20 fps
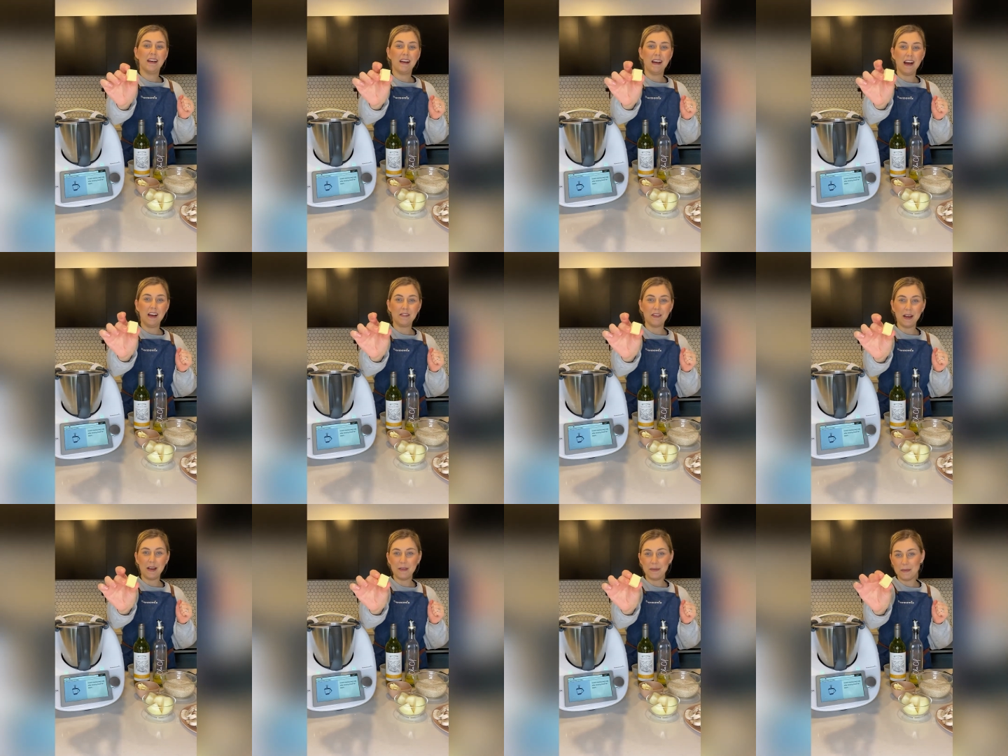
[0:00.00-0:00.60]
I've
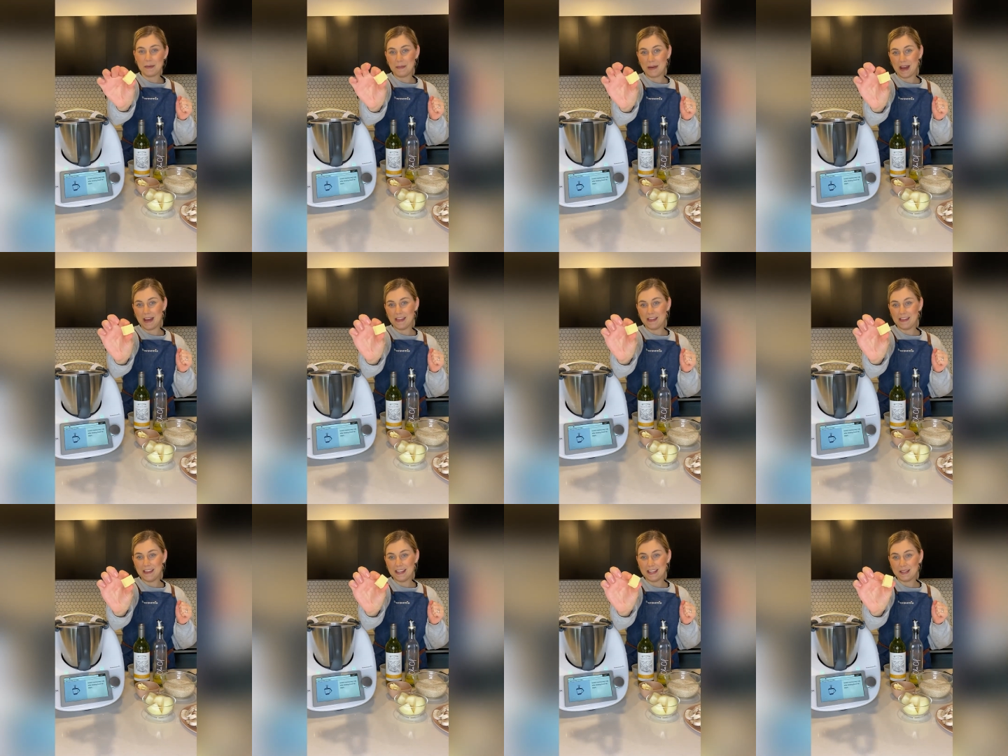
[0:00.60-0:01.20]
cut them
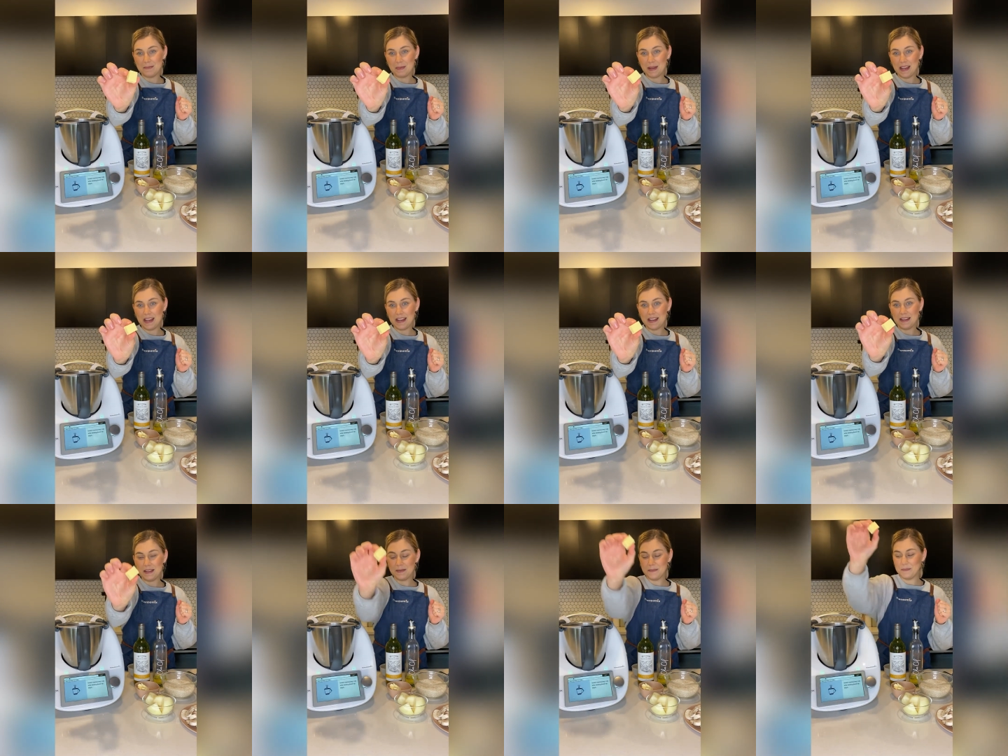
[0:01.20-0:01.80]
about this
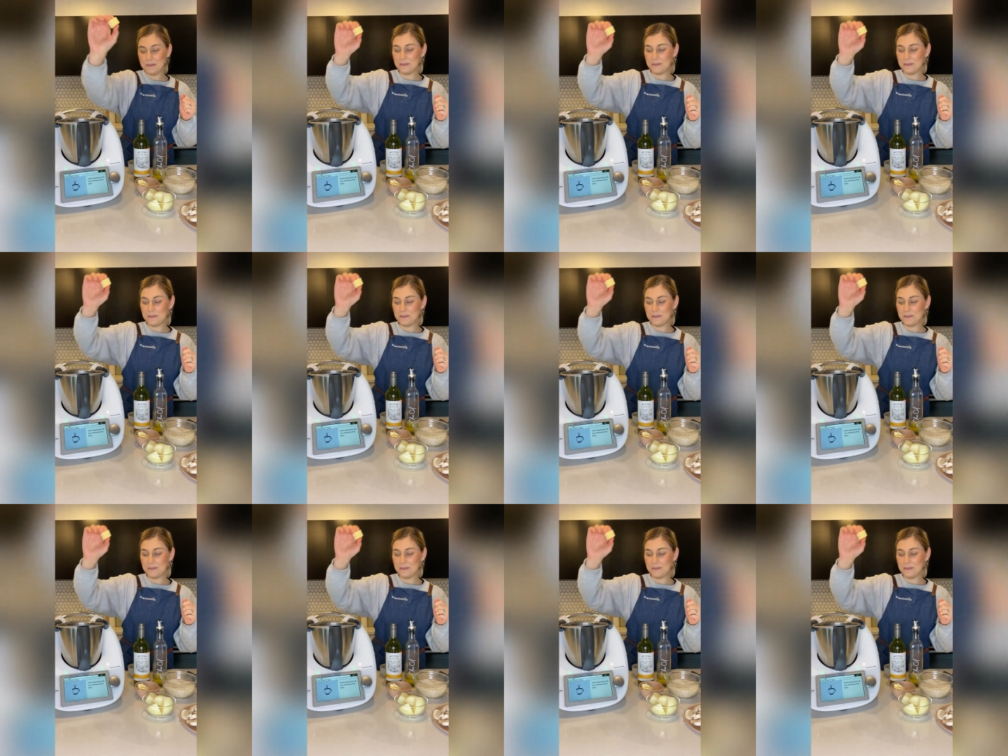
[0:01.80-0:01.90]
big.